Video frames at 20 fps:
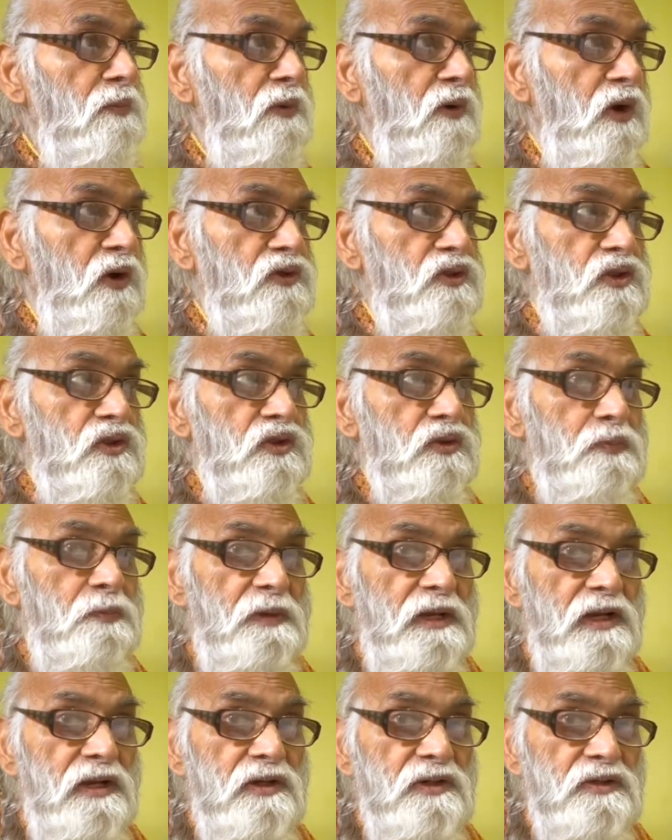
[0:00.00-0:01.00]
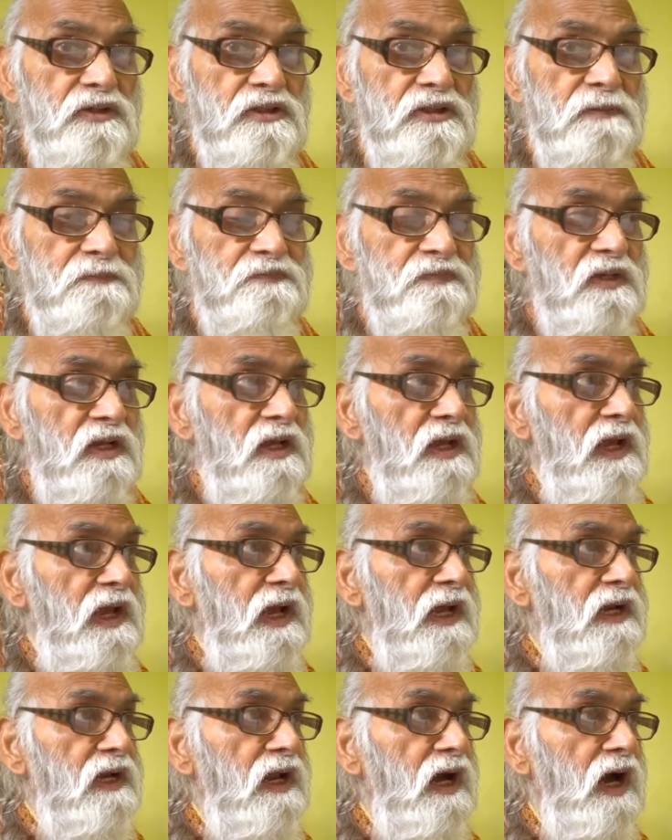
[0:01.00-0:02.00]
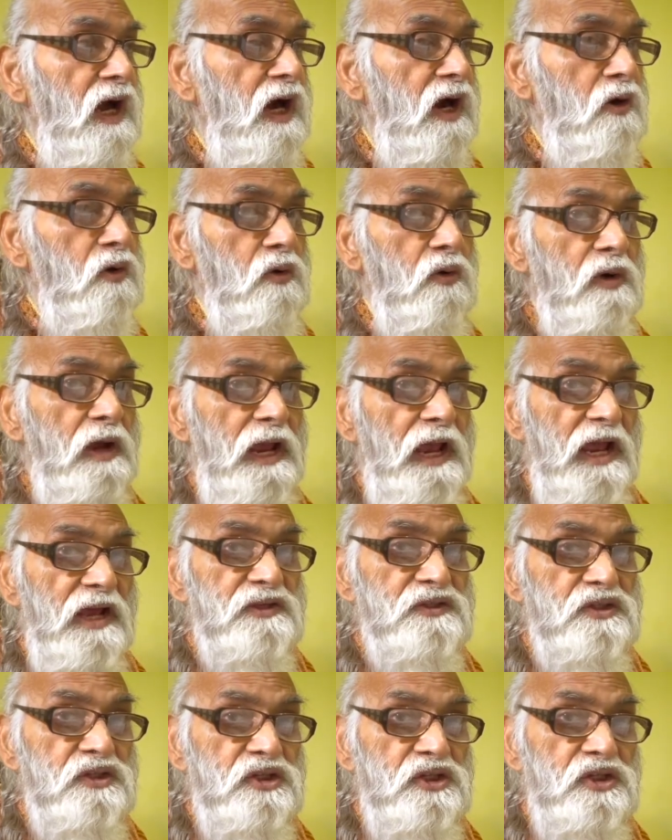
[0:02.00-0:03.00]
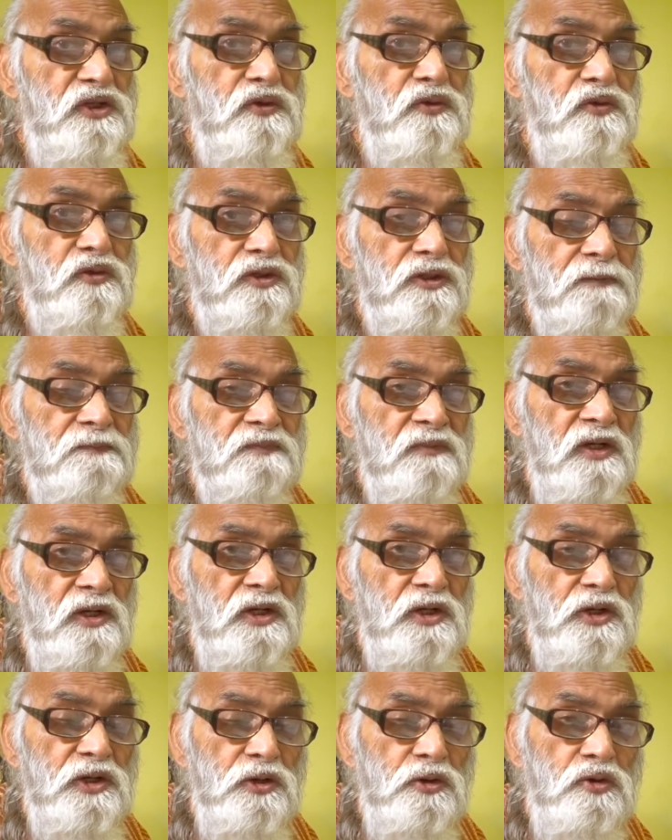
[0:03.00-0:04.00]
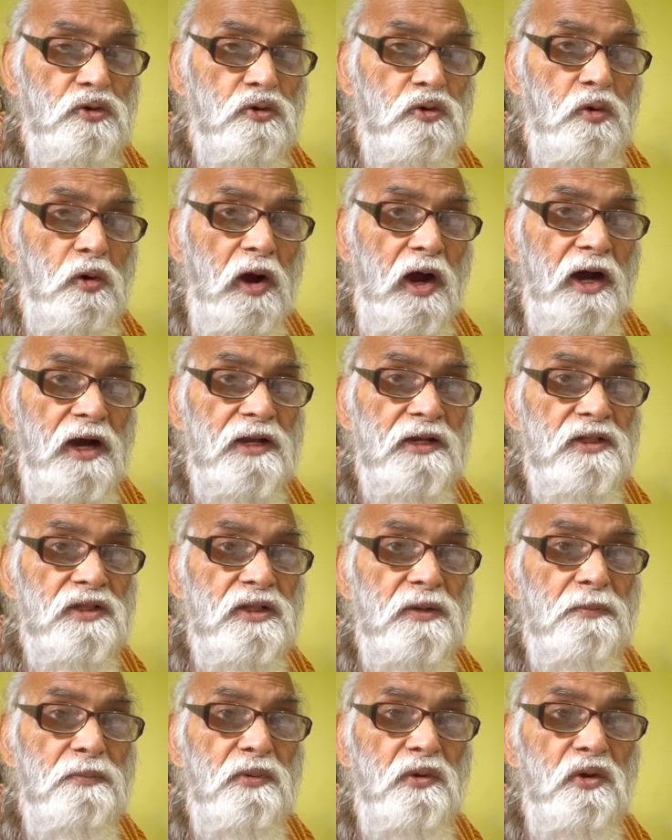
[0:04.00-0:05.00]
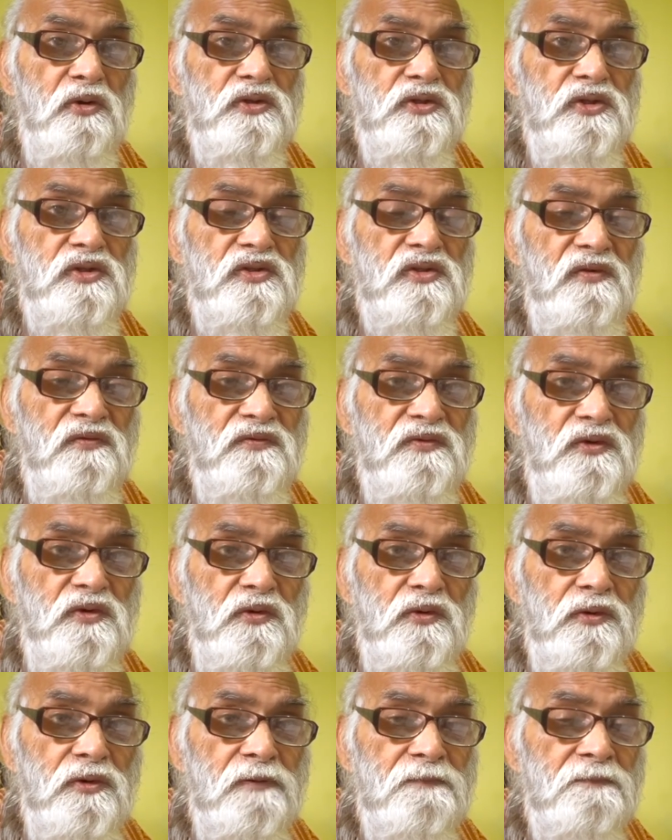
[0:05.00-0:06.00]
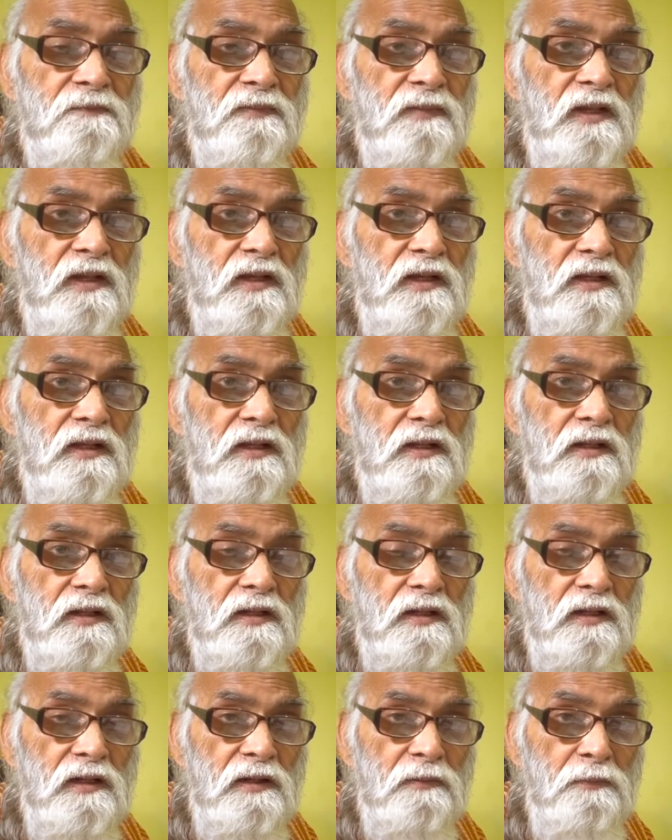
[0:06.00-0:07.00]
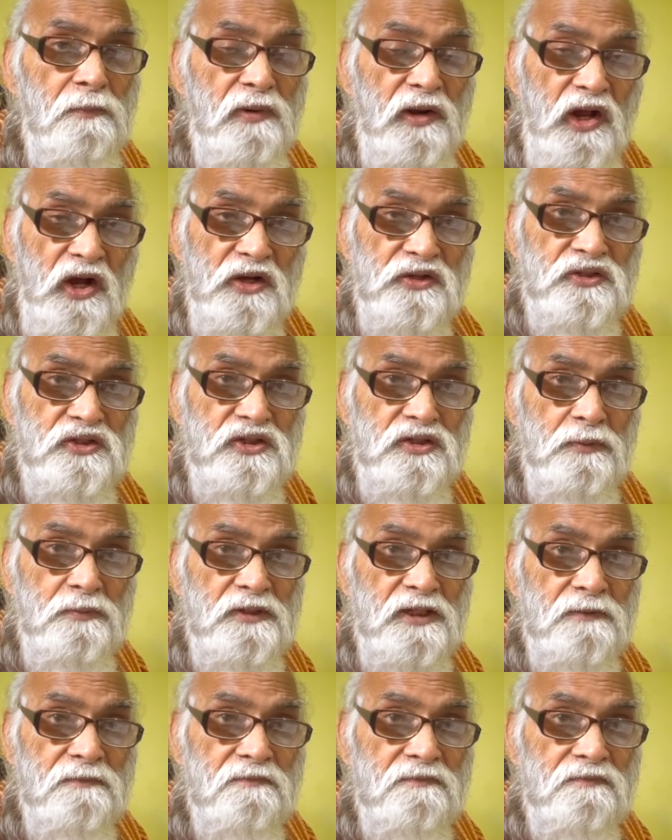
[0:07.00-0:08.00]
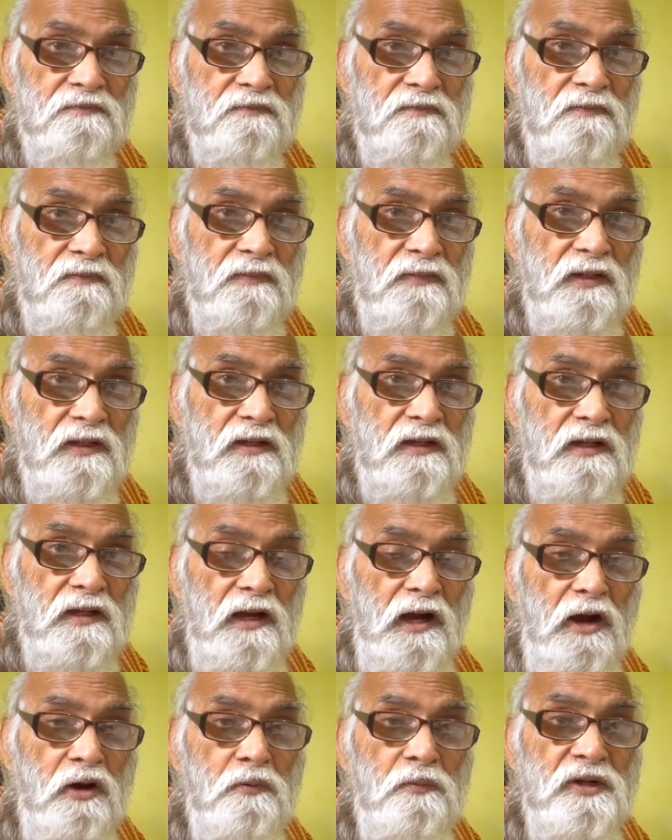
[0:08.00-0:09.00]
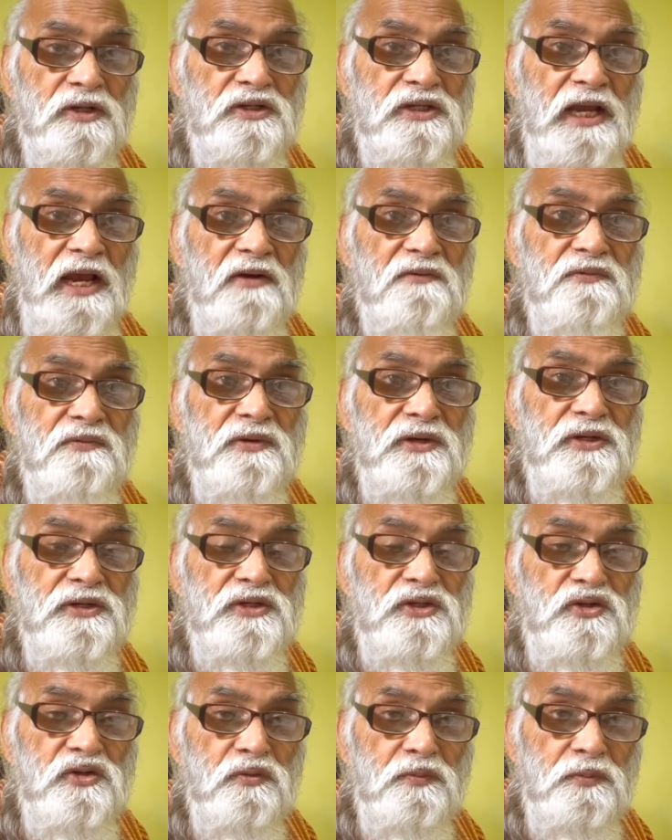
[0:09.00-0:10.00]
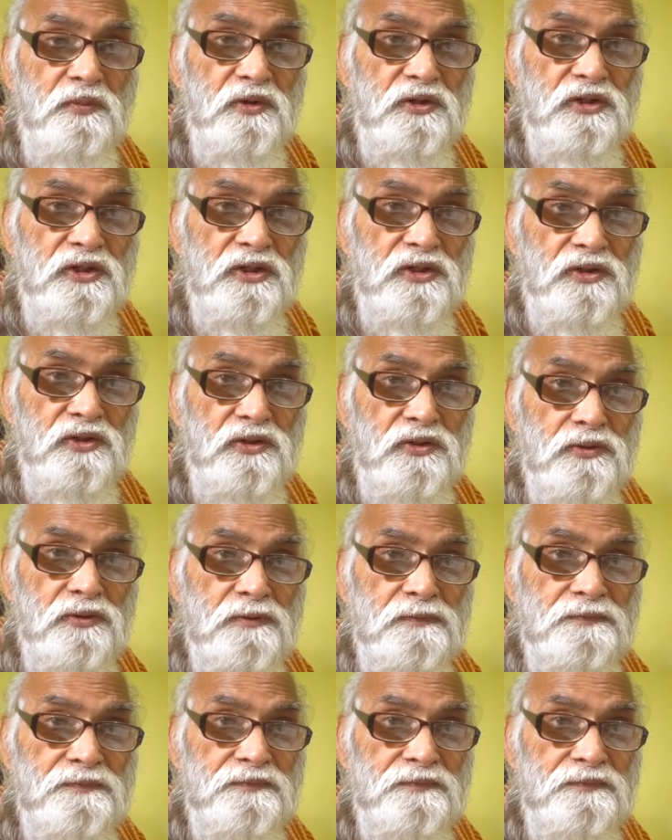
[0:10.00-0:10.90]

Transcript: process begins and how astute you are in the process of your uh, blossoming how much effort you put into